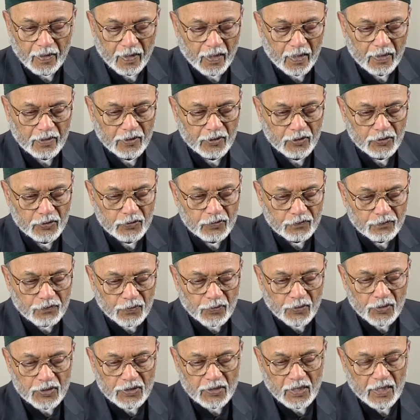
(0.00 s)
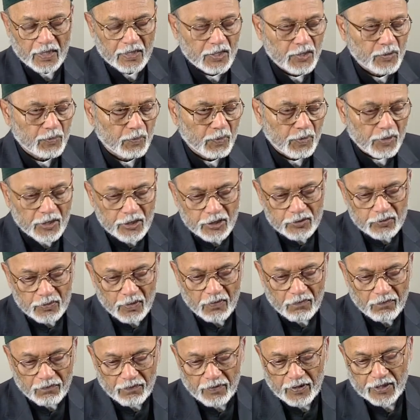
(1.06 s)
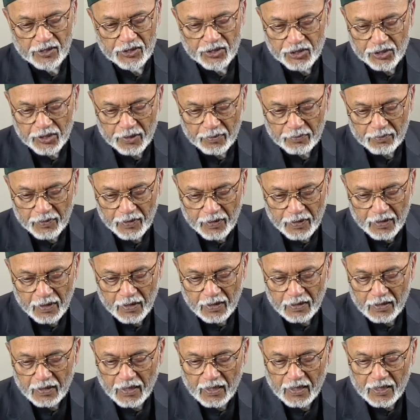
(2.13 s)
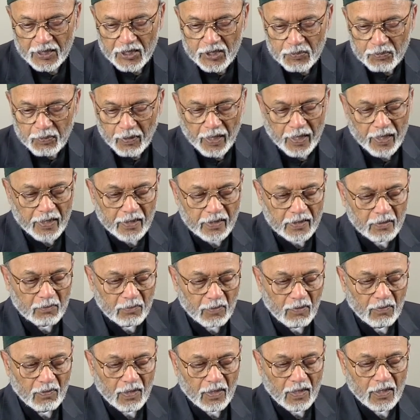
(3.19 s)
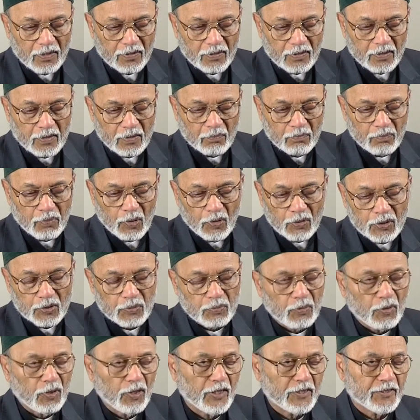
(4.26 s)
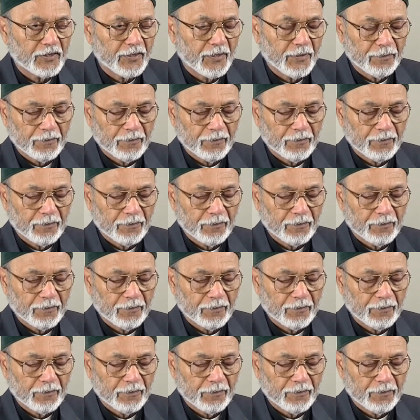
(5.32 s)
and the two forged a spiritual friendship that inspired the Maulana to compose poetry.